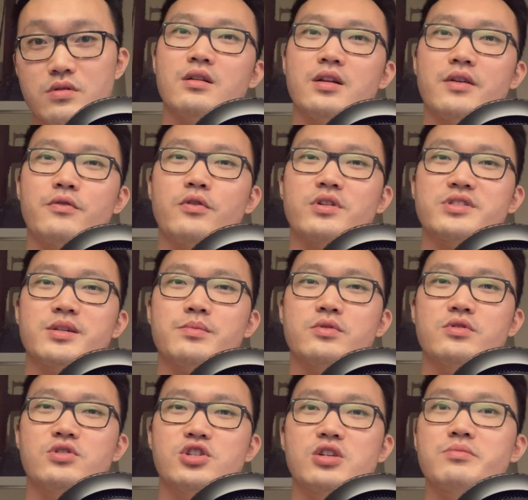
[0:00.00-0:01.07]
like for example
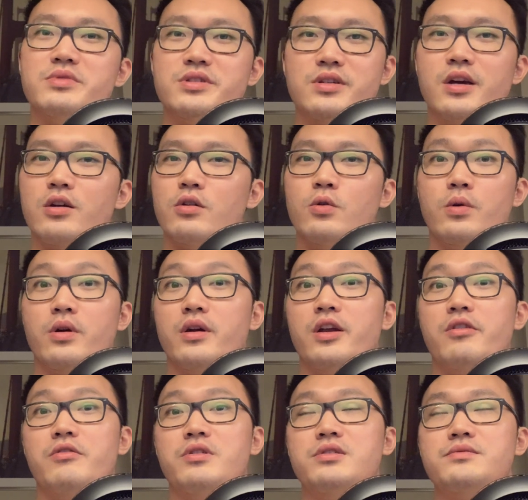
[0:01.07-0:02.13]
gyms at your local
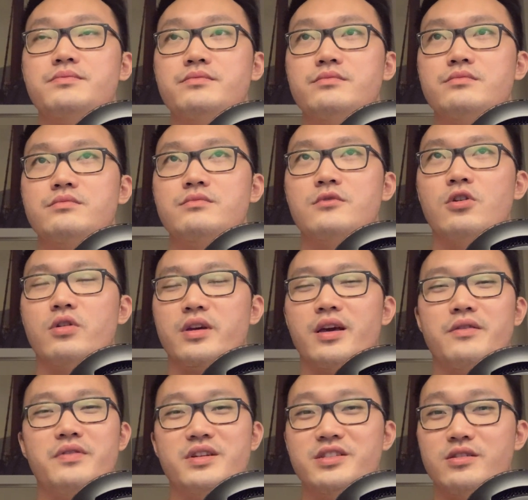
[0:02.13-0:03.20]
area or
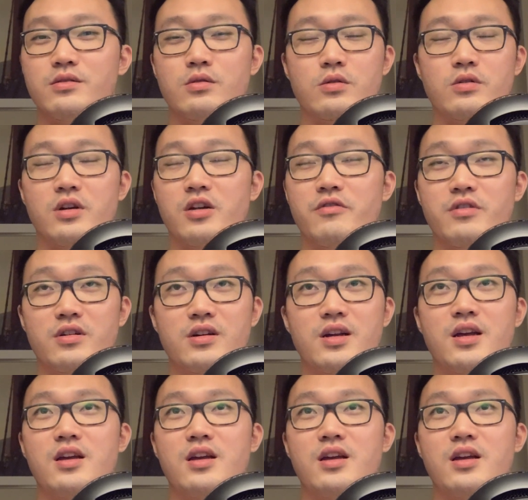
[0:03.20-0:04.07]
cafes in your local area,